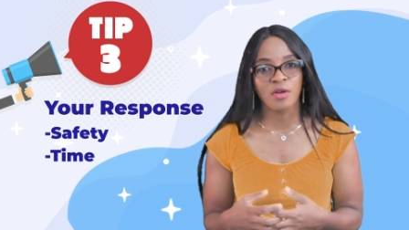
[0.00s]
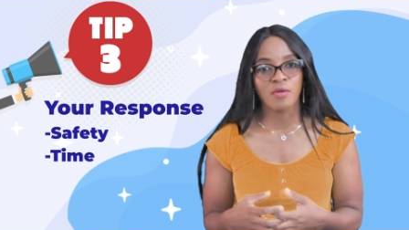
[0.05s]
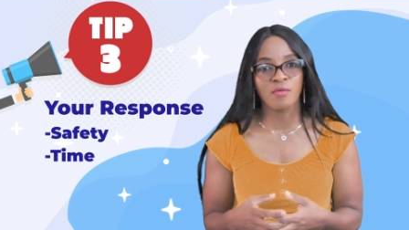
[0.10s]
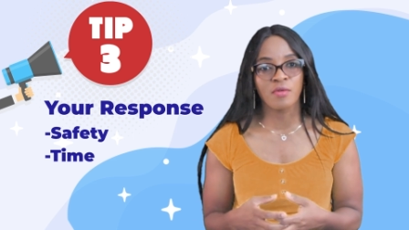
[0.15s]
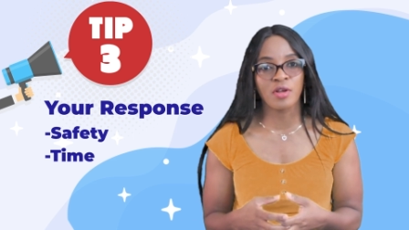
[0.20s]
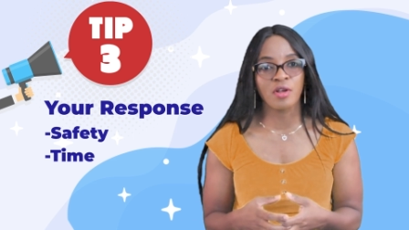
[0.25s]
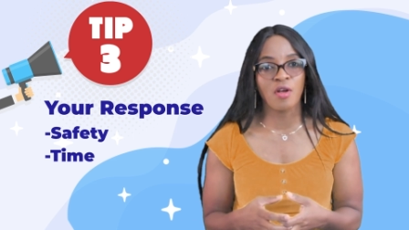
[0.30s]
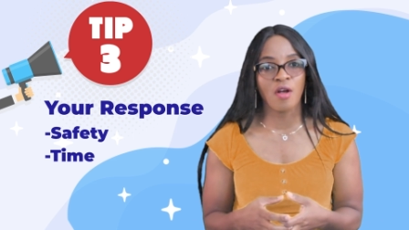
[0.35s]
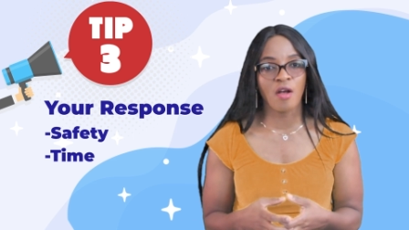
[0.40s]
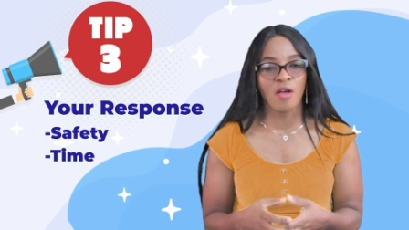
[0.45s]

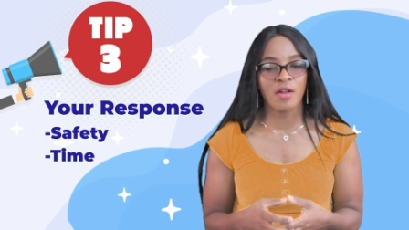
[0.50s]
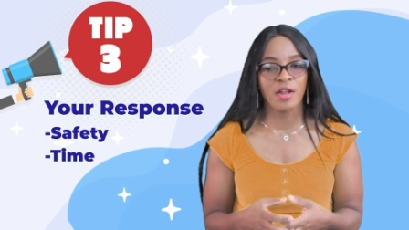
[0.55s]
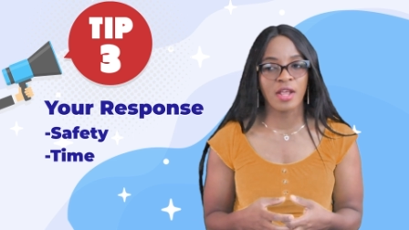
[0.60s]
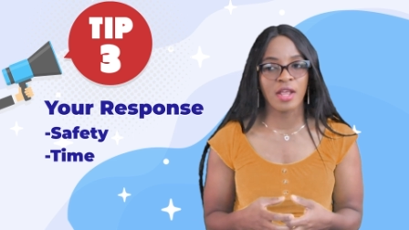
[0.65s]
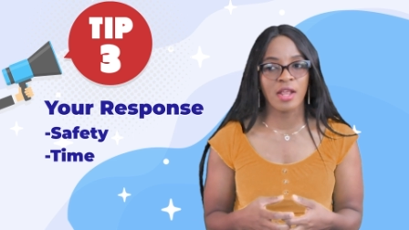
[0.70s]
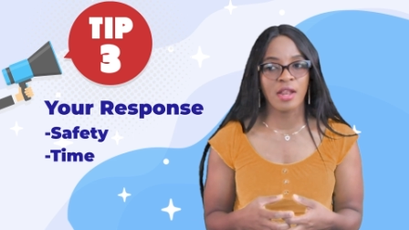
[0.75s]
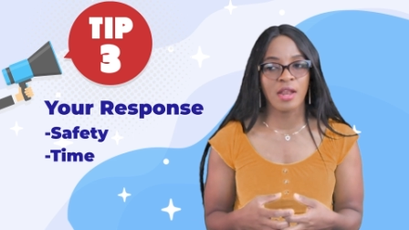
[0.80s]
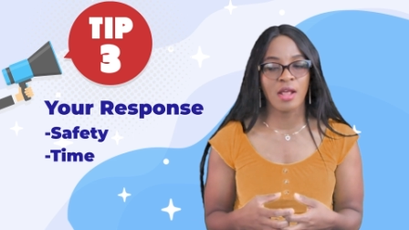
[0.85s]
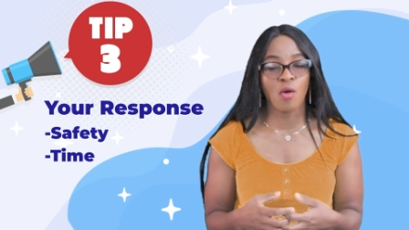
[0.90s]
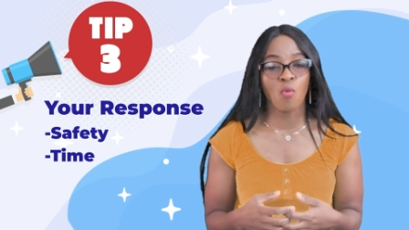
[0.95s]

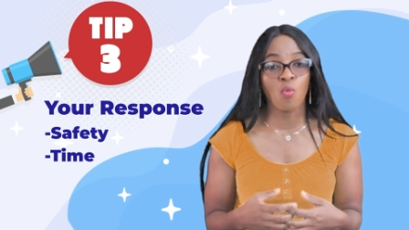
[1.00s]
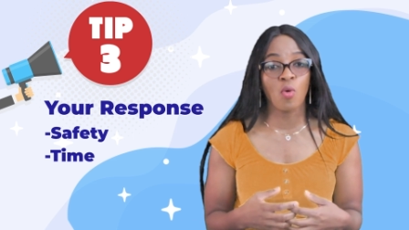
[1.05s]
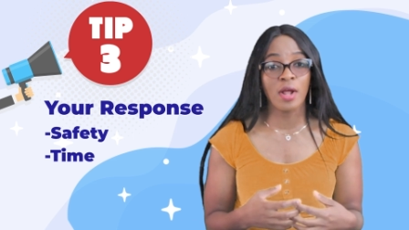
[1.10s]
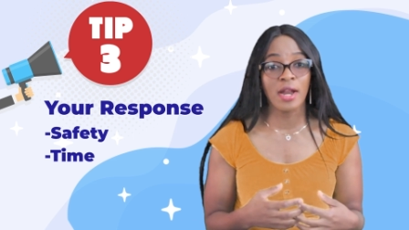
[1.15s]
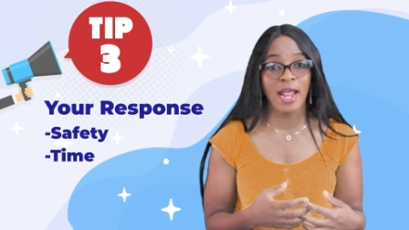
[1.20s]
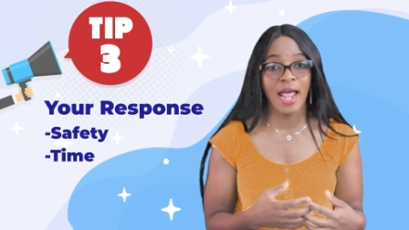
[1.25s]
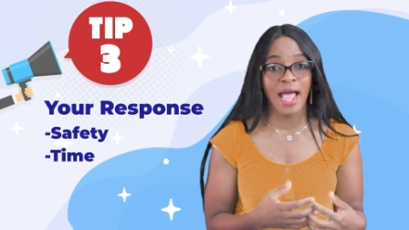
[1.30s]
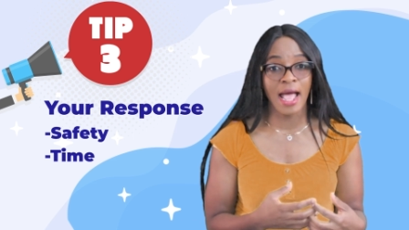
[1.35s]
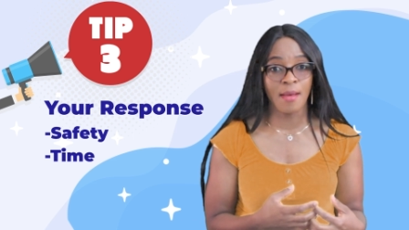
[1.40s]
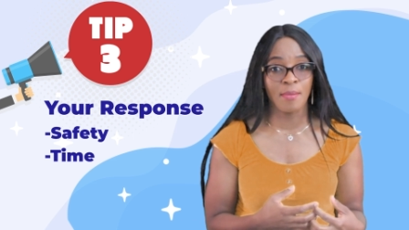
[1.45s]
regarding what
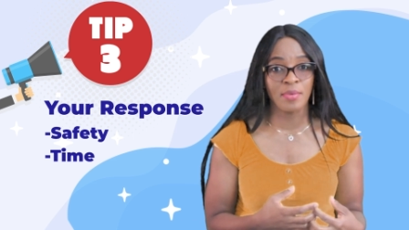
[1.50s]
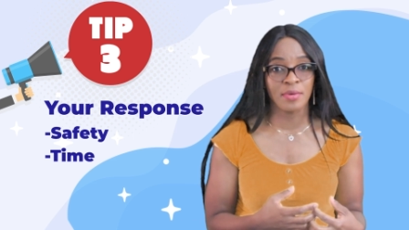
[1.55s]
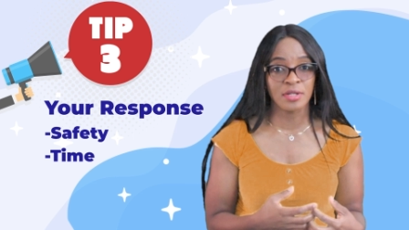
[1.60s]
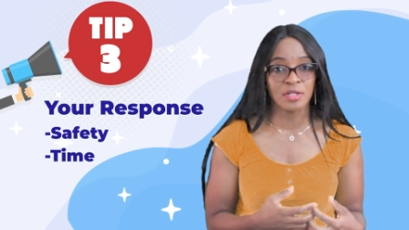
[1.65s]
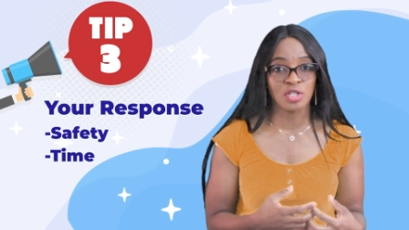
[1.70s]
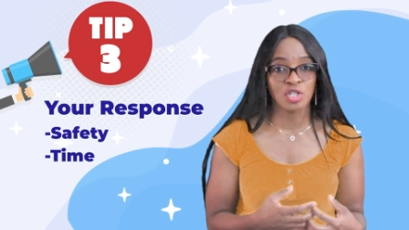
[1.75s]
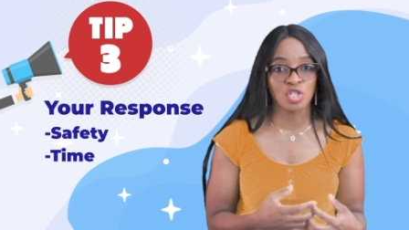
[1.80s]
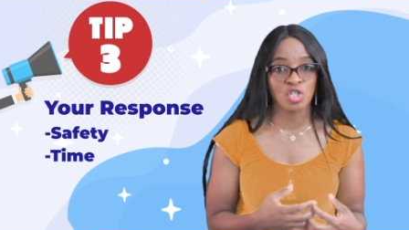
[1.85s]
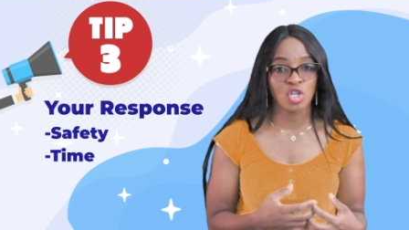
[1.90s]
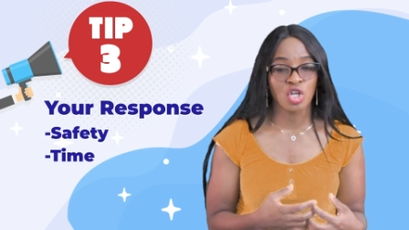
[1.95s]

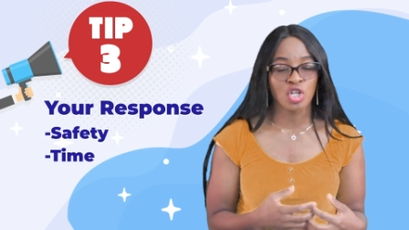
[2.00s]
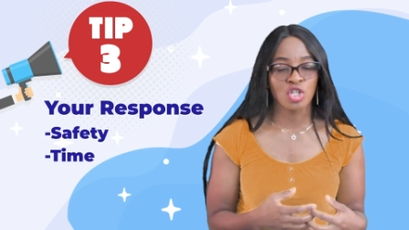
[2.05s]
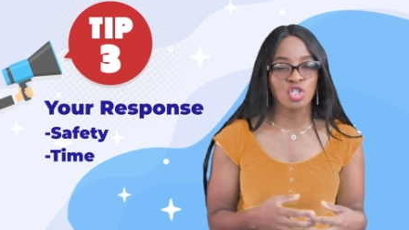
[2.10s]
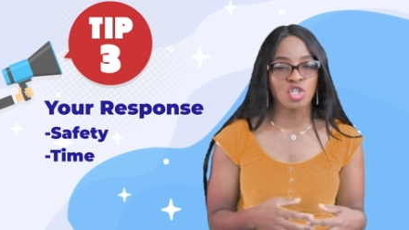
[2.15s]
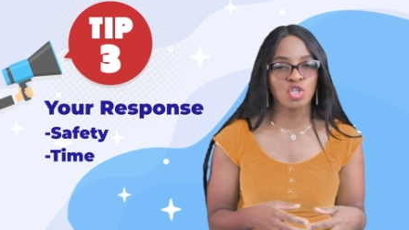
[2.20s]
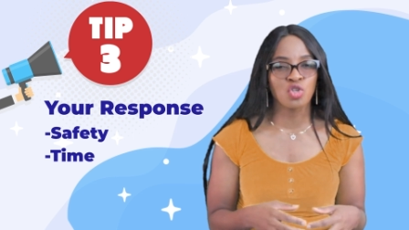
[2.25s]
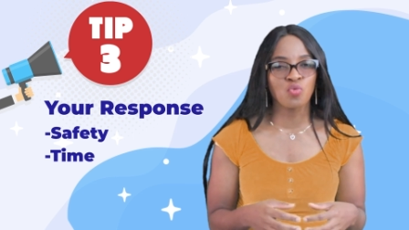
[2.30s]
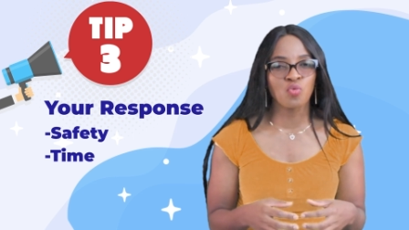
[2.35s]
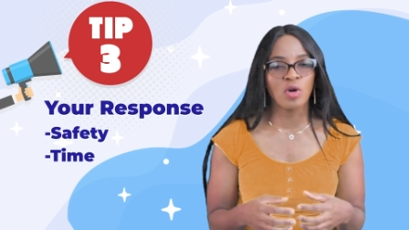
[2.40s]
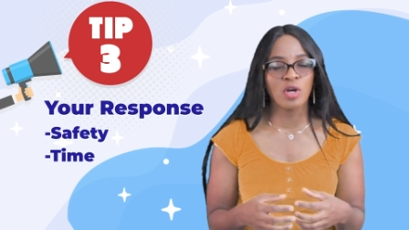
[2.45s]
happened.
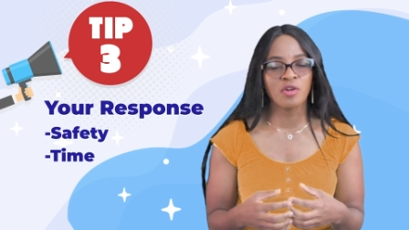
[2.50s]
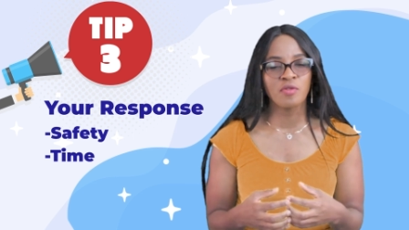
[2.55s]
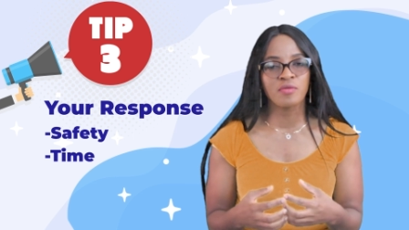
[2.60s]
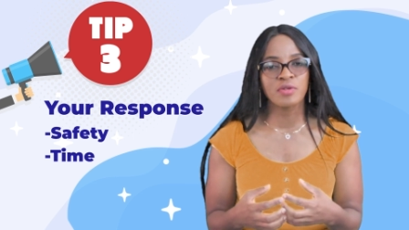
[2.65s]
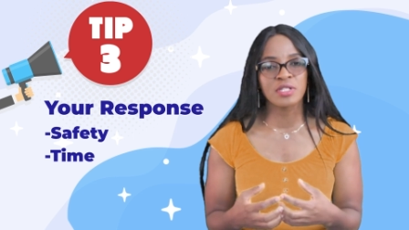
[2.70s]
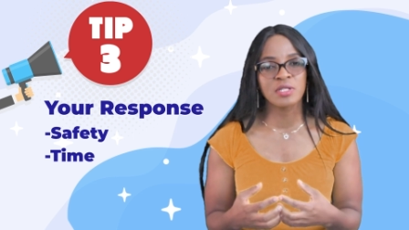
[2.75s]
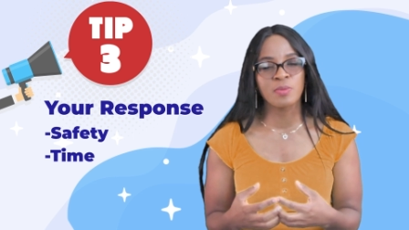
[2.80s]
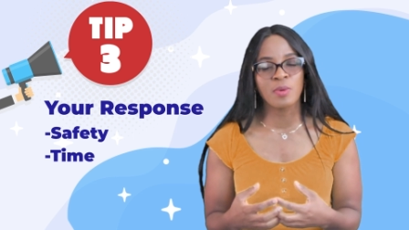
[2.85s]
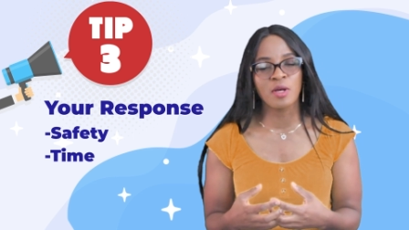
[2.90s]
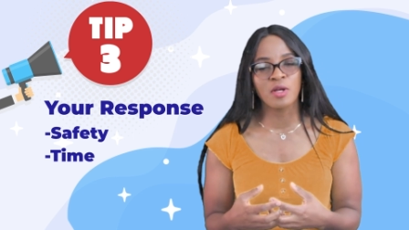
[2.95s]
So you want to
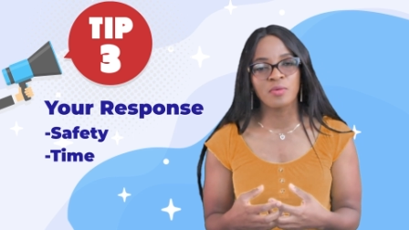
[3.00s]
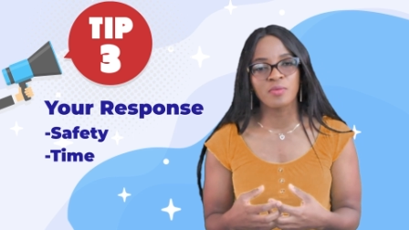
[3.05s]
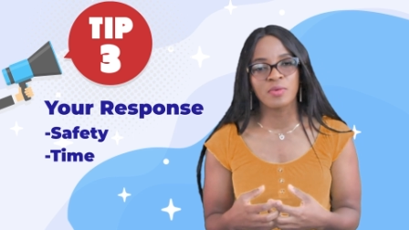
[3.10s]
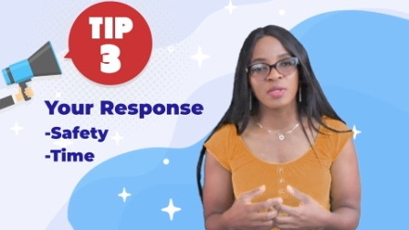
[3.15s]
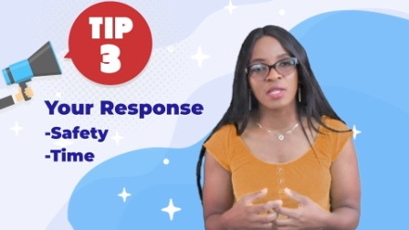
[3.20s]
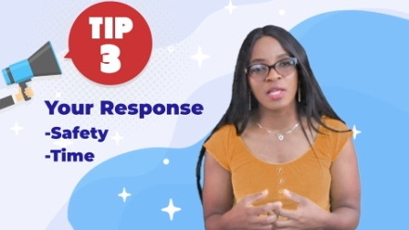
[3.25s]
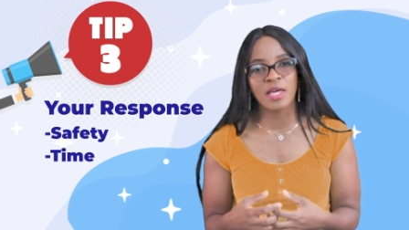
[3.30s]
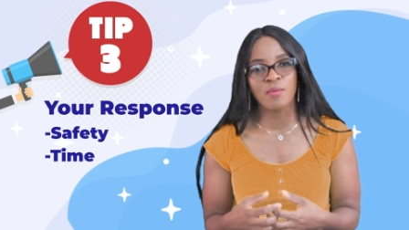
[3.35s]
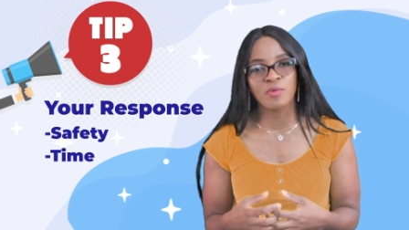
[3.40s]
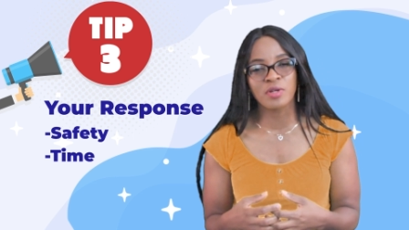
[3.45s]
respond with
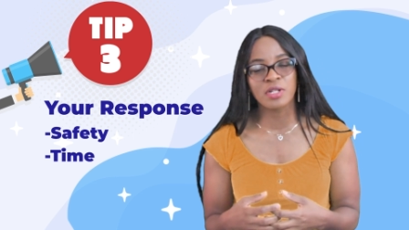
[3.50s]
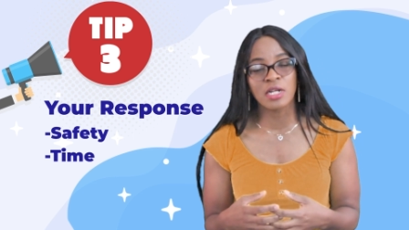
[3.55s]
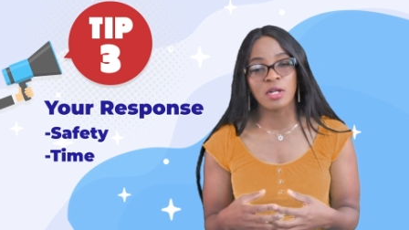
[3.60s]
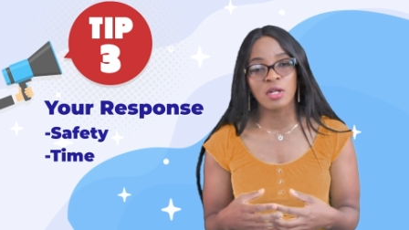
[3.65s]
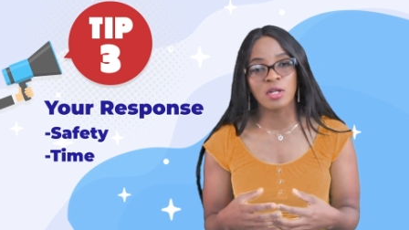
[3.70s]
them with a